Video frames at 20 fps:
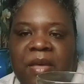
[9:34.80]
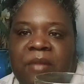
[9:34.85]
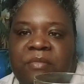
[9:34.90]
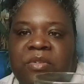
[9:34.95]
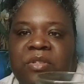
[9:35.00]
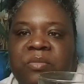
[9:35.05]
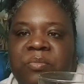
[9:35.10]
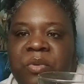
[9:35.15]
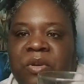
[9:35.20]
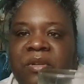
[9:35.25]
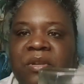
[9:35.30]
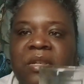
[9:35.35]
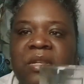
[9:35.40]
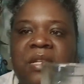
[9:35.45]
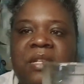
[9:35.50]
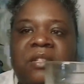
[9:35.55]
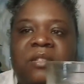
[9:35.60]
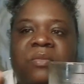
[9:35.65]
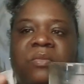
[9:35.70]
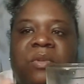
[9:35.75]
I was burning
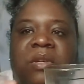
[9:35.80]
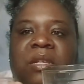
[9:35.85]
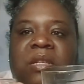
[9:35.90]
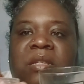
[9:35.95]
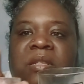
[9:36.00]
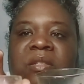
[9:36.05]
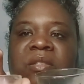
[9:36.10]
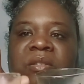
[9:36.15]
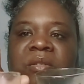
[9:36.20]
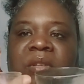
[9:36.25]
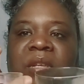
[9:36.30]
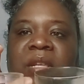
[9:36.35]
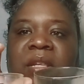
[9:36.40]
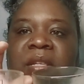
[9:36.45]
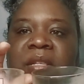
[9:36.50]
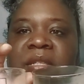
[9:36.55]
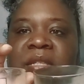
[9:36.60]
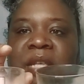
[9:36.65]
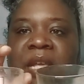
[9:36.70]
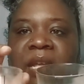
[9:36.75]
this one
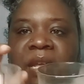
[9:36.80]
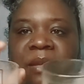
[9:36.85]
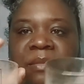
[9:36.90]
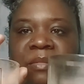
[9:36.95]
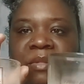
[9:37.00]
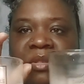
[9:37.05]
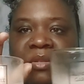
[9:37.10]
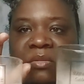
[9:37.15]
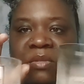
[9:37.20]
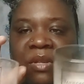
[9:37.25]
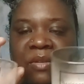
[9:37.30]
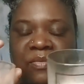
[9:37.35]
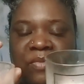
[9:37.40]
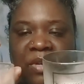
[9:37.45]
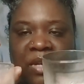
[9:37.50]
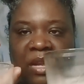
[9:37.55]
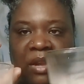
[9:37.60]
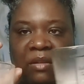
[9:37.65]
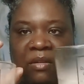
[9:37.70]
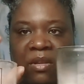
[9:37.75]
in the same two
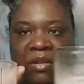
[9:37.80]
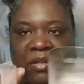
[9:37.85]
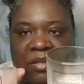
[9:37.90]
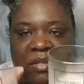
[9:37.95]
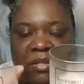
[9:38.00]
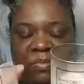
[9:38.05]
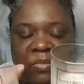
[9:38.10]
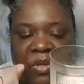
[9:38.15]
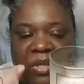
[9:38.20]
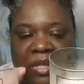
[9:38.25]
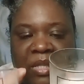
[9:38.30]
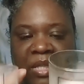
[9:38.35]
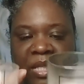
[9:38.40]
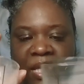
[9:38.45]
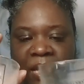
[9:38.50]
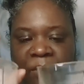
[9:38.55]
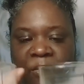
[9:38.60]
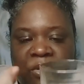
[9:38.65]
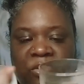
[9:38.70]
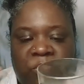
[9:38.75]
different areas, but
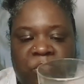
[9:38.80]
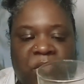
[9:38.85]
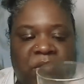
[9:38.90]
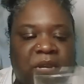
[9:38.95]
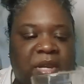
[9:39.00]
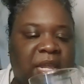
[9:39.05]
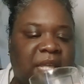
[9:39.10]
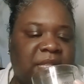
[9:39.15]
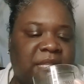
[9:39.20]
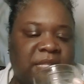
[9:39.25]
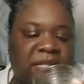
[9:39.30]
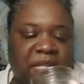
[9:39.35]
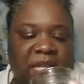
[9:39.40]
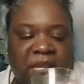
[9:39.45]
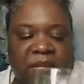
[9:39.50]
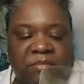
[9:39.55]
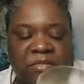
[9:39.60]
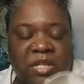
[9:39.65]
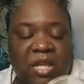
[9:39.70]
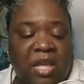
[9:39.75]
they was burning at the
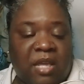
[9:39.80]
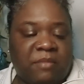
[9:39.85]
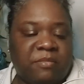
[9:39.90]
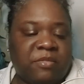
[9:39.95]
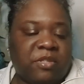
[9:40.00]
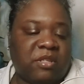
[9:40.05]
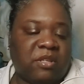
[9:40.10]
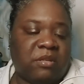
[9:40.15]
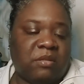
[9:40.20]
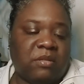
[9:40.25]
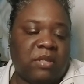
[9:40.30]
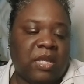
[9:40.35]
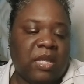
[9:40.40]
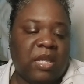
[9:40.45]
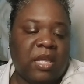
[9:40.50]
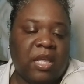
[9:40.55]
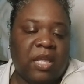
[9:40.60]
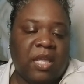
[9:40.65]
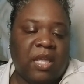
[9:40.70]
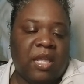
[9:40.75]
same time. So,
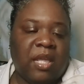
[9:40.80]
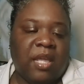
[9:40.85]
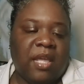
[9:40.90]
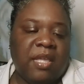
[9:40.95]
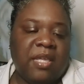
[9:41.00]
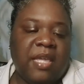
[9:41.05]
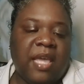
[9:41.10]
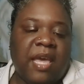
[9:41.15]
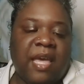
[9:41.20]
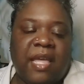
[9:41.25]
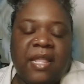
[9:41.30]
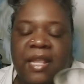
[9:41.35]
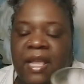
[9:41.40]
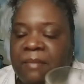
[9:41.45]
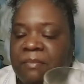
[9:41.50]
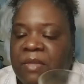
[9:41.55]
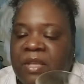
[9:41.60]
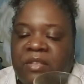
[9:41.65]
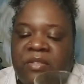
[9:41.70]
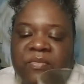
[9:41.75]
yeah, and
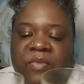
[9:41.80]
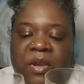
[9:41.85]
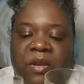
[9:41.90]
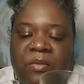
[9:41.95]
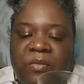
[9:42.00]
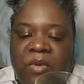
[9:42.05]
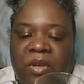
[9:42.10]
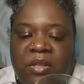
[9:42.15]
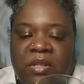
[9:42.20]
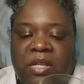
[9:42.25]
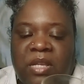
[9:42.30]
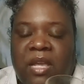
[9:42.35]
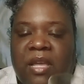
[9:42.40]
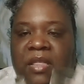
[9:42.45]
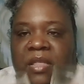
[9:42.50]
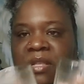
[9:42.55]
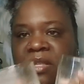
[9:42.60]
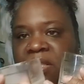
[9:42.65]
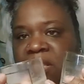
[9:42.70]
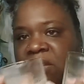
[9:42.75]
they mix very well
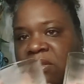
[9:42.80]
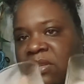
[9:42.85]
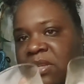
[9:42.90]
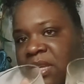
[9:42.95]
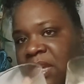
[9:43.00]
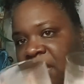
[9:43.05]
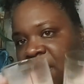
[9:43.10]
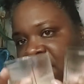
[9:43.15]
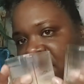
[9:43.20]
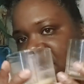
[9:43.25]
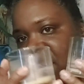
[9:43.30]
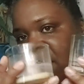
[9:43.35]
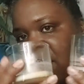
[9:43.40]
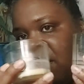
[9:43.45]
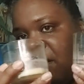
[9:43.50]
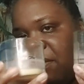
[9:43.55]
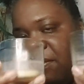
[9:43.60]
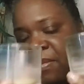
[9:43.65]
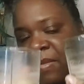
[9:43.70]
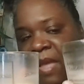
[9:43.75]
together. So, yeah,
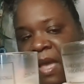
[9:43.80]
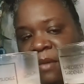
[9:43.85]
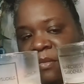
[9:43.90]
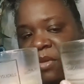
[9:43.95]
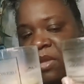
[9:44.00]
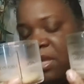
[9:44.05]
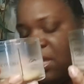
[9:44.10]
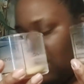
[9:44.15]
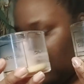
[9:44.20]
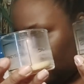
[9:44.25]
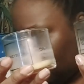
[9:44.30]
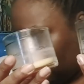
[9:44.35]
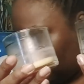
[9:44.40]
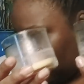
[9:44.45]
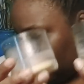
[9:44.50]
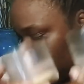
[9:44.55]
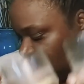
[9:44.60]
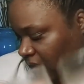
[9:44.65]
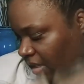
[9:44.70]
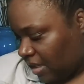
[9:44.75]
I will get
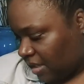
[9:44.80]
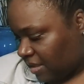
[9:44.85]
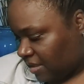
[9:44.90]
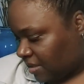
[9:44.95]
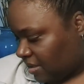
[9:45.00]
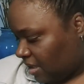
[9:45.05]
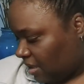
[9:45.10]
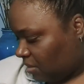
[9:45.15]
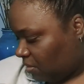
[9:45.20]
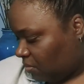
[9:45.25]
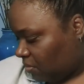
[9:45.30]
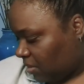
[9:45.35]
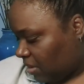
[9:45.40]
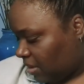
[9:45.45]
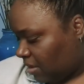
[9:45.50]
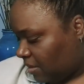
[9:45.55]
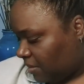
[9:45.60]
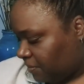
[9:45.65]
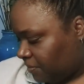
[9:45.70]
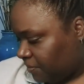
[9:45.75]
these again single
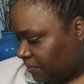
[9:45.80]
with.